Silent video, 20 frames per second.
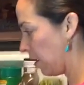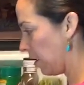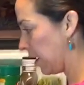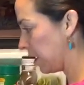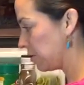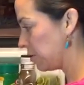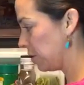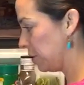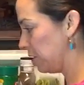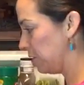are
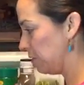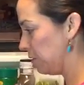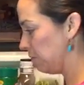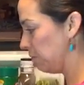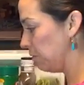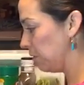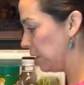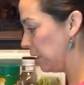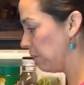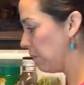actually doing
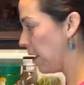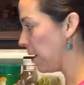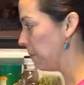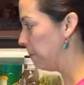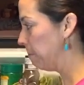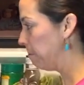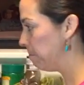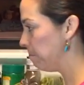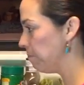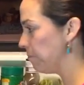really well.
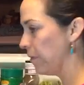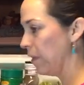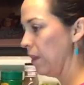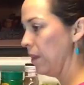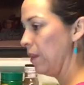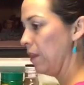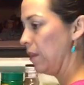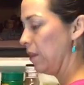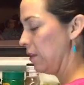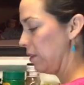
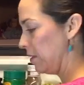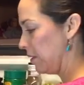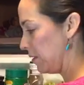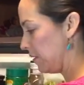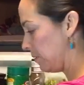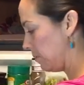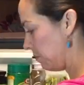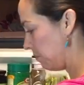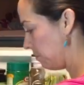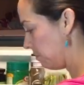
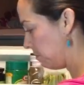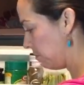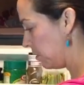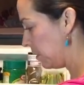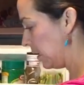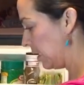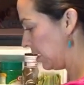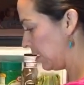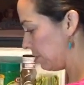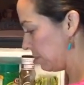
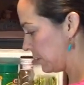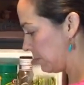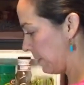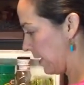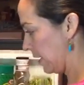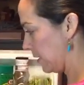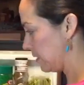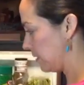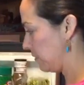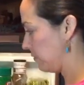Plenty of
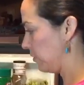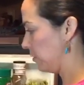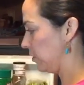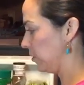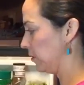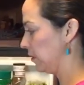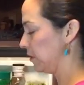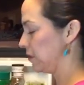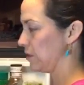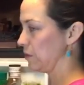space for
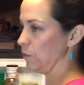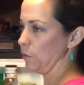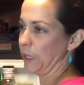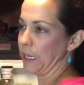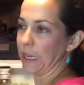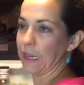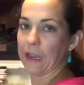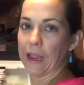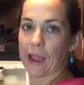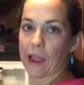at least a
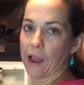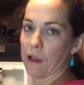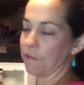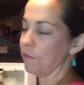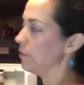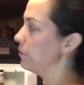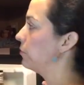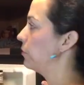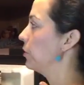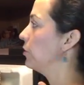week and a half of